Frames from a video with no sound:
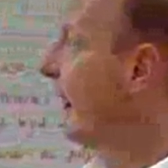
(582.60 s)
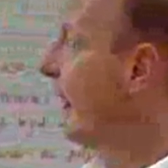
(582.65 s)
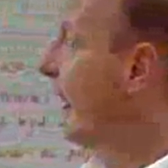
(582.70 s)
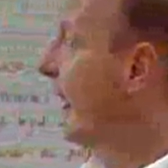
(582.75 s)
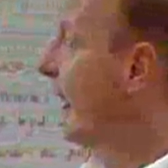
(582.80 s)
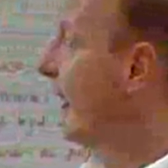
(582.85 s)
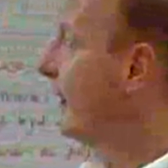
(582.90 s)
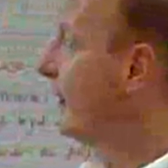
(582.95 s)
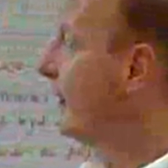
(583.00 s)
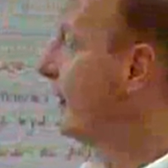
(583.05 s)

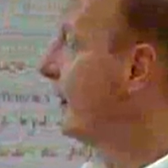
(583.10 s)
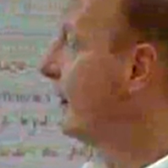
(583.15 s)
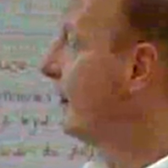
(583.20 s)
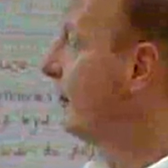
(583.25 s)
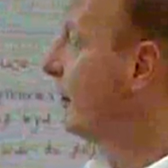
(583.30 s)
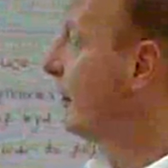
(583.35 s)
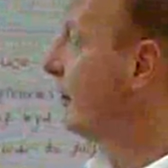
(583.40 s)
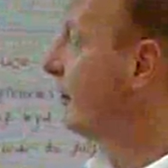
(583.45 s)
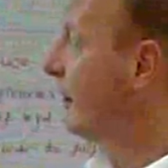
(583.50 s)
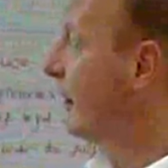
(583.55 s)
And
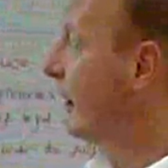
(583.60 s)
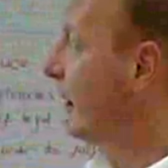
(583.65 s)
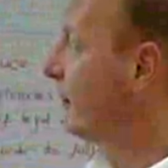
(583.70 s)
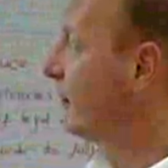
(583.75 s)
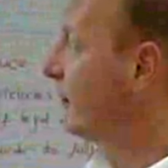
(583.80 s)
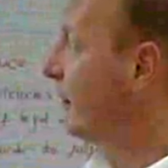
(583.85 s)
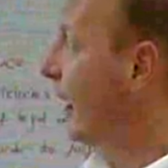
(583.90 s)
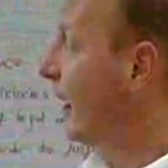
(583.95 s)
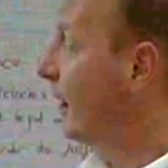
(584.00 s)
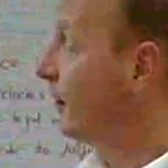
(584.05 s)
even if
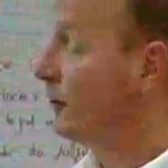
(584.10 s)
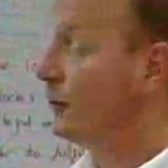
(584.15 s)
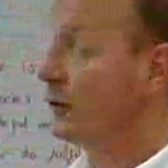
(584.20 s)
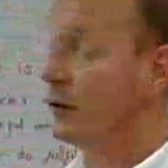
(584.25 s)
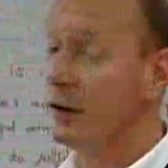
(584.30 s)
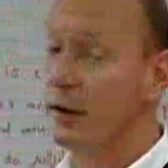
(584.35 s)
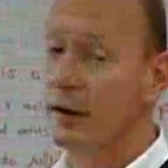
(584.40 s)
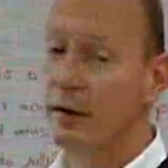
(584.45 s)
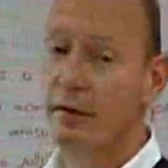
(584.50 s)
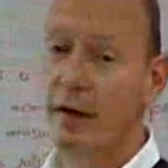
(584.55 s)

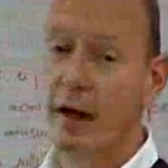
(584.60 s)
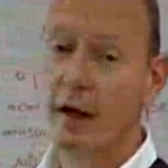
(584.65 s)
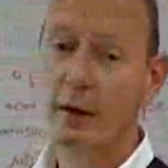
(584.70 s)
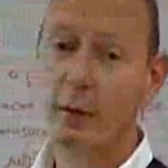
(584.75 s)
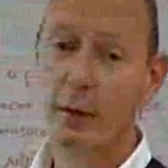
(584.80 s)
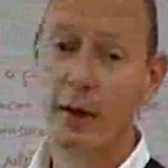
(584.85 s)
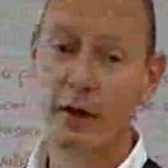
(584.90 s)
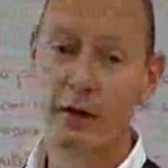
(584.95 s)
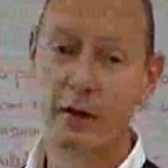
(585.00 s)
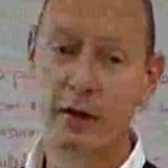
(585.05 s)
external
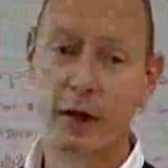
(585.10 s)
evaluators